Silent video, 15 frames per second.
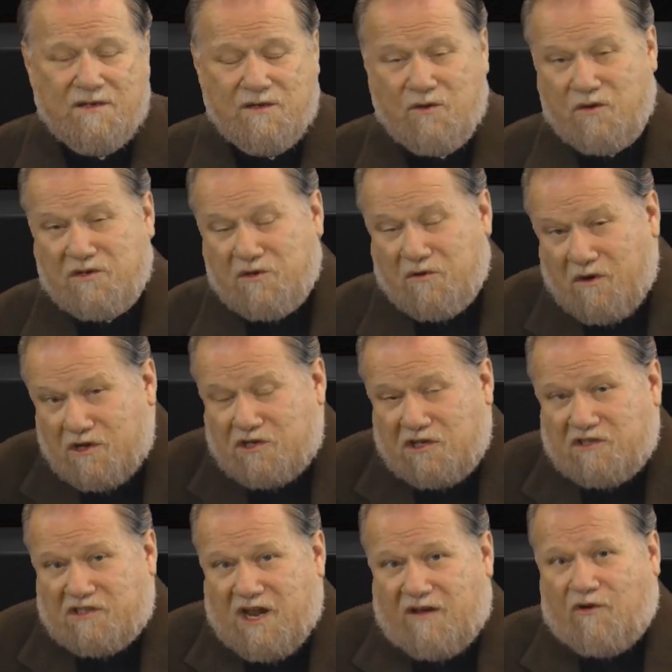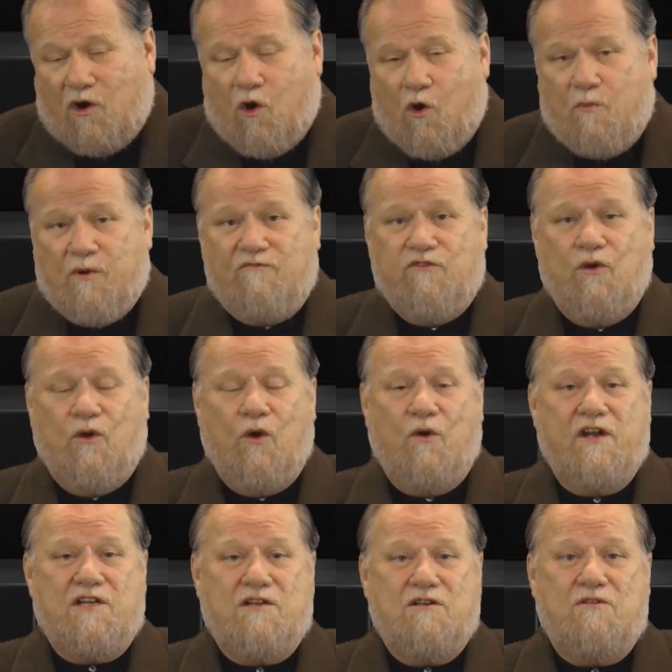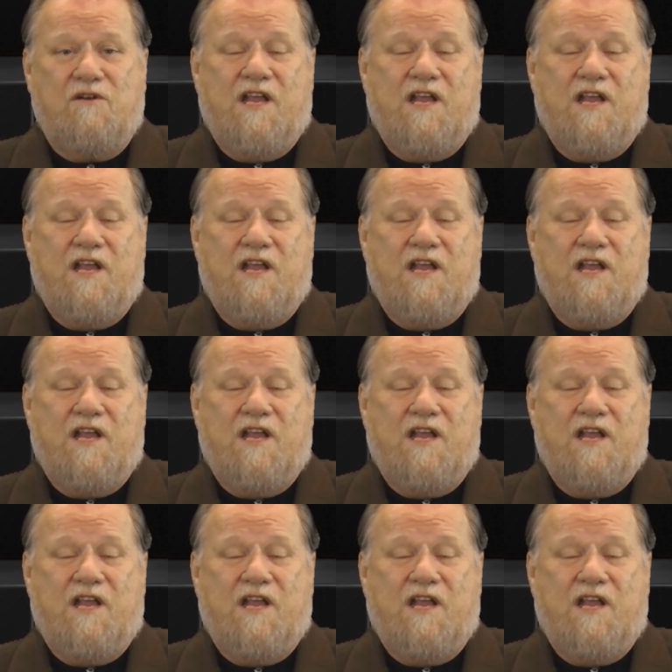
Of course, Christians have a hope of glory too,